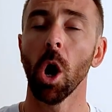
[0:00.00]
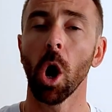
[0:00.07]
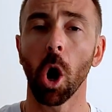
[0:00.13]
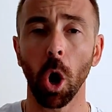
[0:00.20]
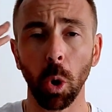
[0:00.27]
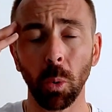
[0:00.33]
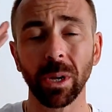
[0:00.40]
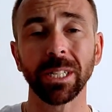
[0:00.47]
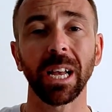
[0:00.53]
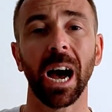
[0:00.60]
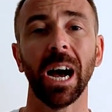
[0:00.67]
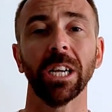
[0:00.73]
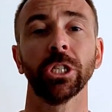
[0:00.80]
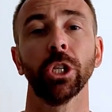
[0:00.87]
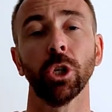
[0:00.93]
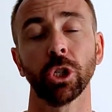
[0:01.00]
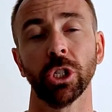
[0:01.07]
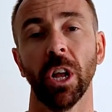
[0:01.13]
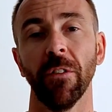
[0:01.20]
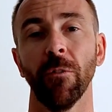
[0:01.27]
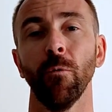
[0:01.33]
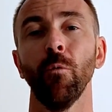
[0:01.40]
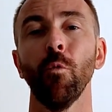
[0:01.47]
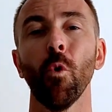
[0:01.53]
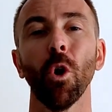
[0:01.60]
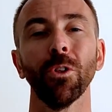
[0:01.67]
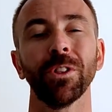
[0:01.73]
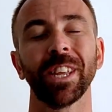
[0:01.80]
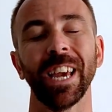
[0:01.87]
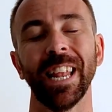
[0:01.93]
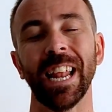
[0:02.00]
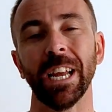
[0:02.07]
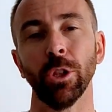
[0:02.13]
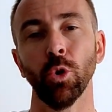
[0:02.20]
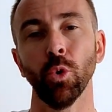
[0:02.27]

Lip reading: Always ask yourself, what can I